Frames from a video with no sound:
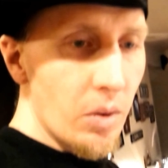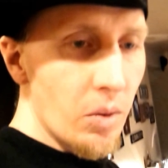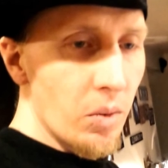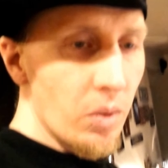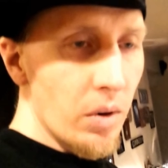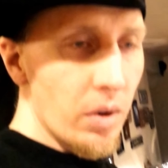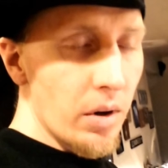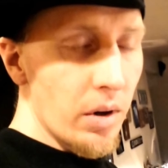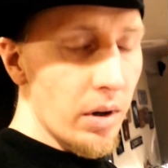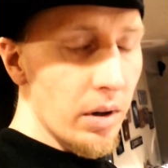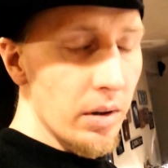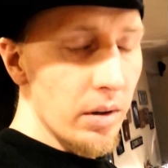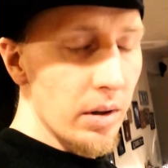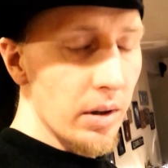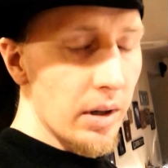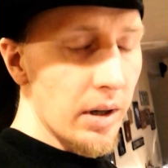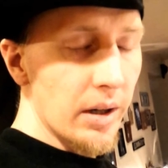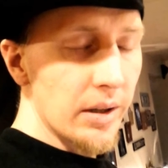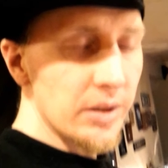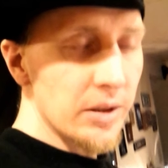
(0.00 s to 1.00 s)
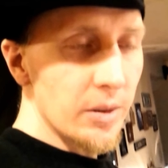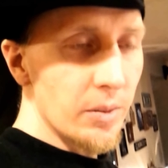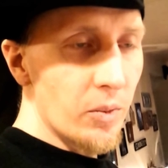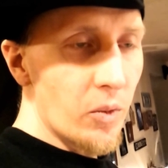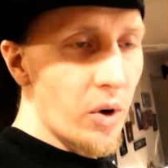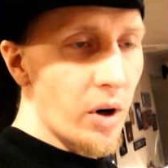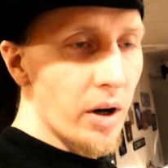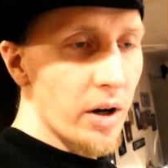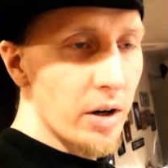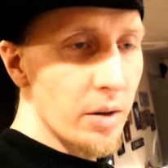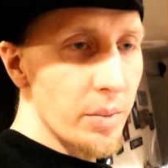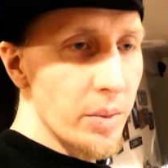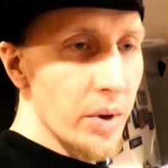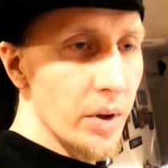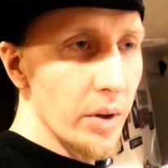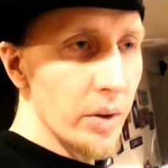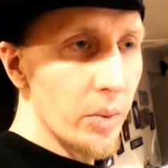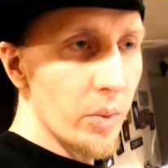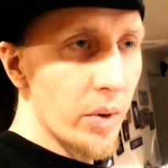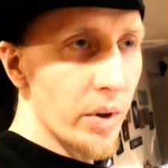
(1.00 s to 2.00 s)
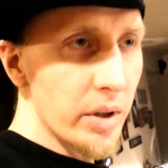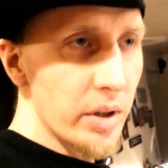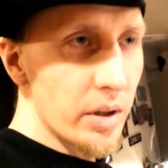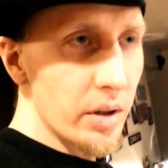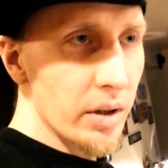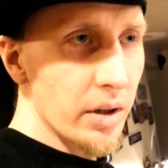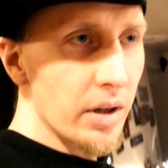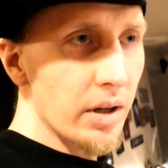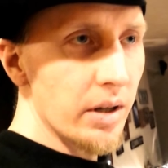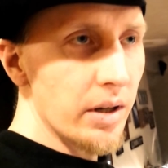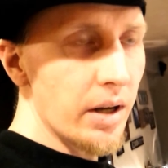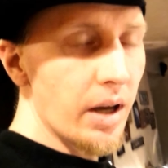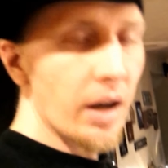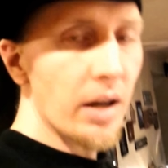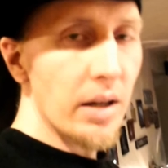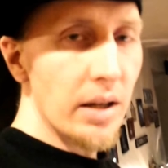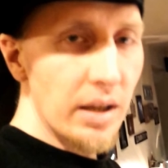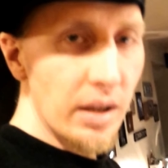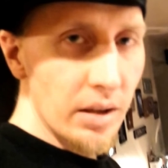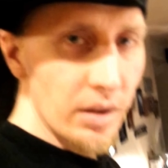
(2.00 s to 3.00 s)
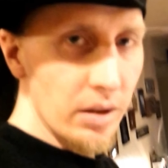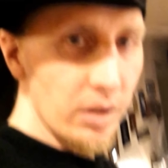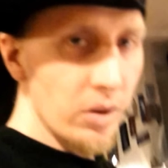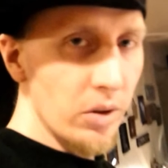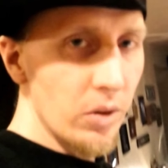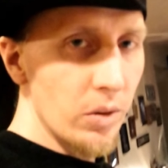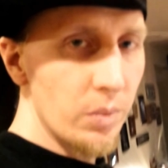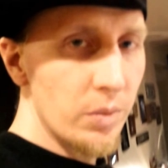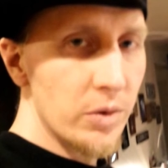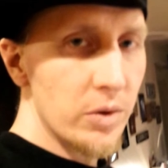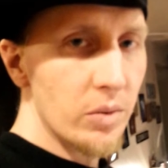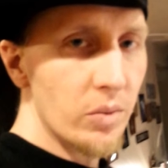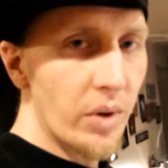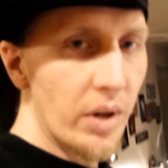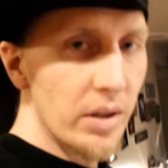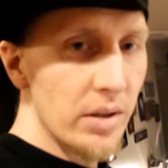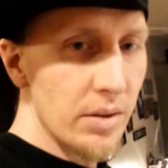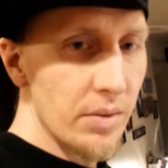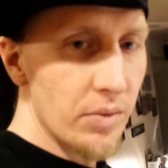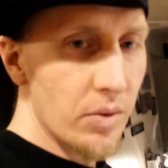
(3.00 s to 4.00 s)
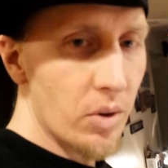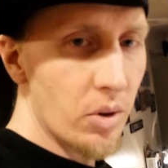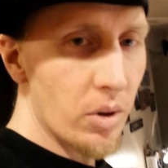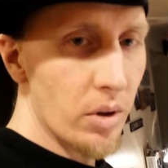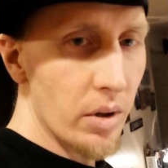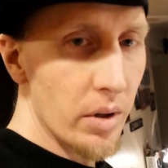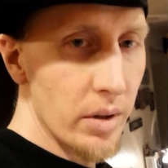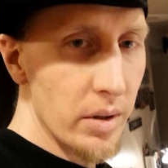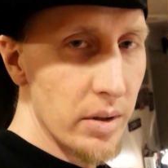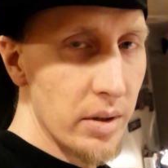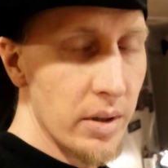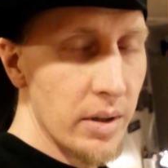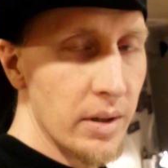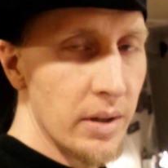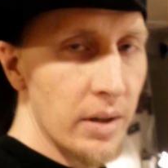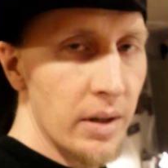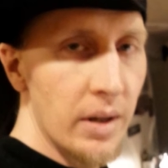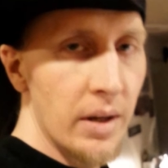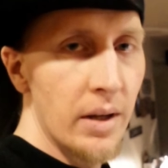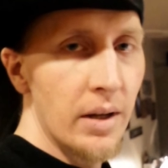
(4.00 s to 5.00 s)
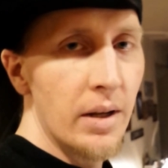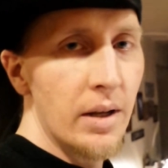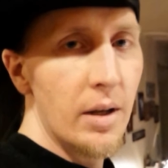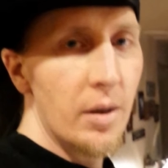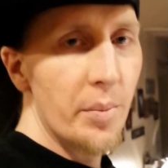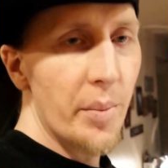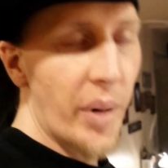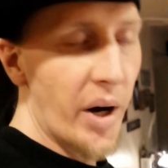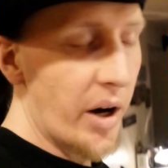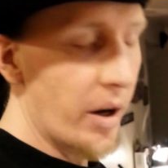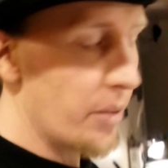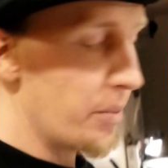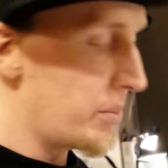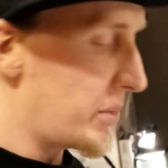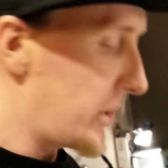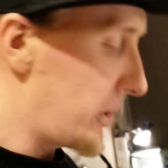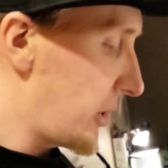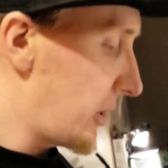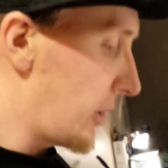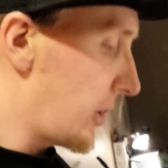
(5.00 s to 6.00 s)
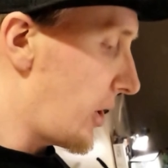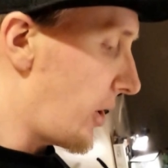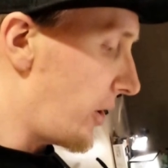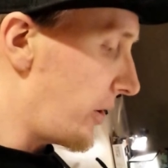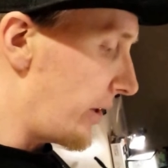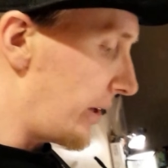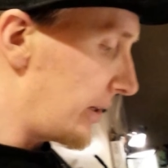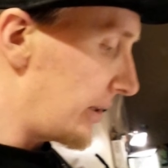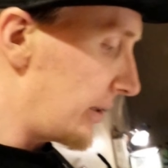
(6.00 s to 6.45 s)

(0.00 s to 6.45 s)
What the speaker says: a custom water build where you're connecting loops, reservoirs, pumps, all that